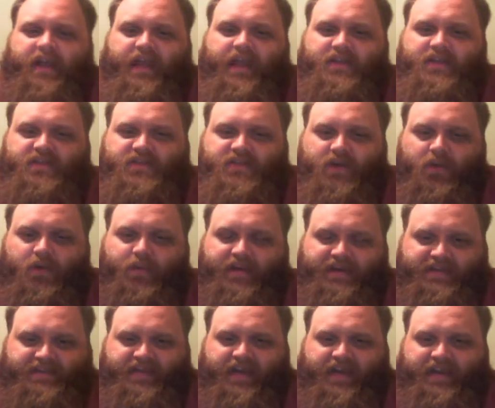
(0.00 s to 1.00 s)
and so we
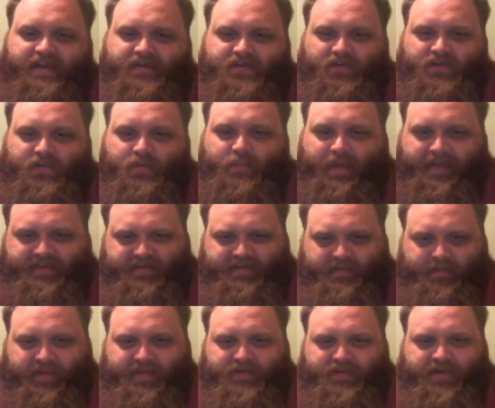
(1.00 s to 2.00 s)
decided to pass
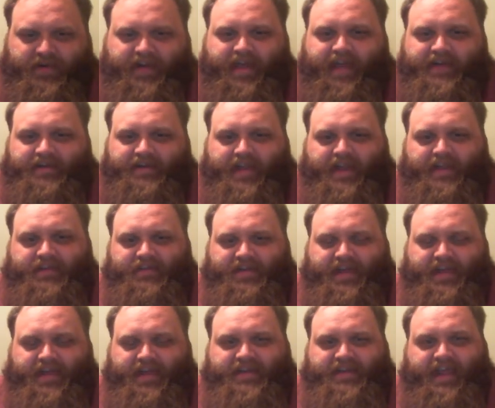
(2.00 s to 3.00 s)
the Patriot Act and
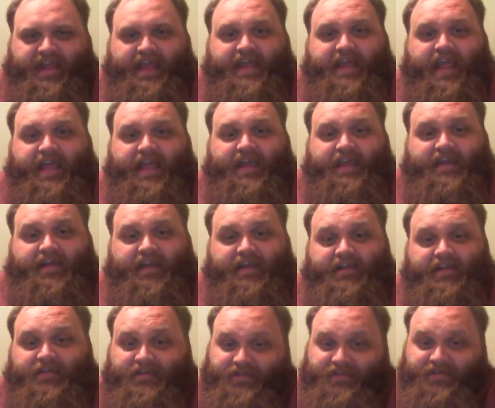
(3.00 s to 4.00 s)
the NDAA
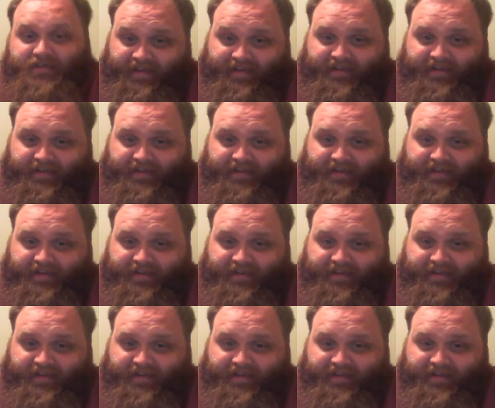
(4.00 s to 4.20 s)
and